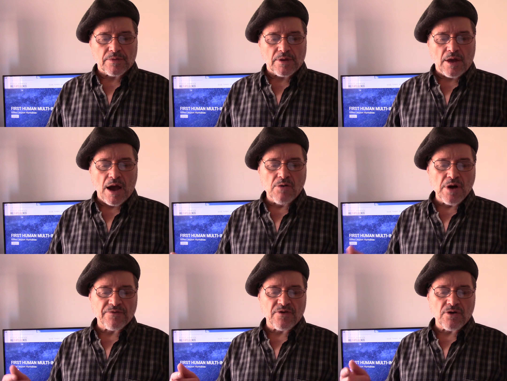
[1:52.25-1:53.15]

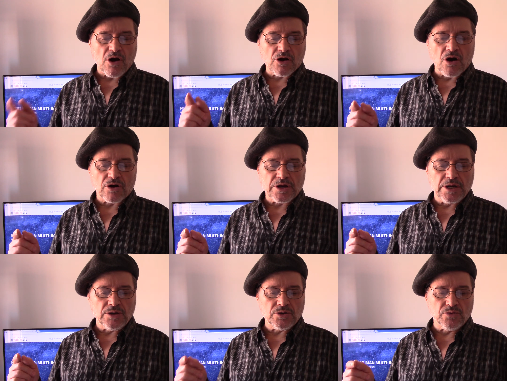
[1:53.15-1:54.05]
however,
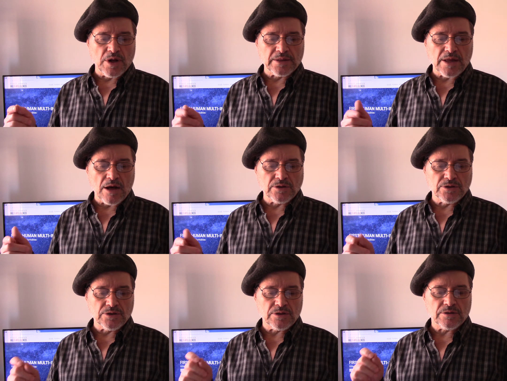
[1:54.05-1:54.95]
according to well-known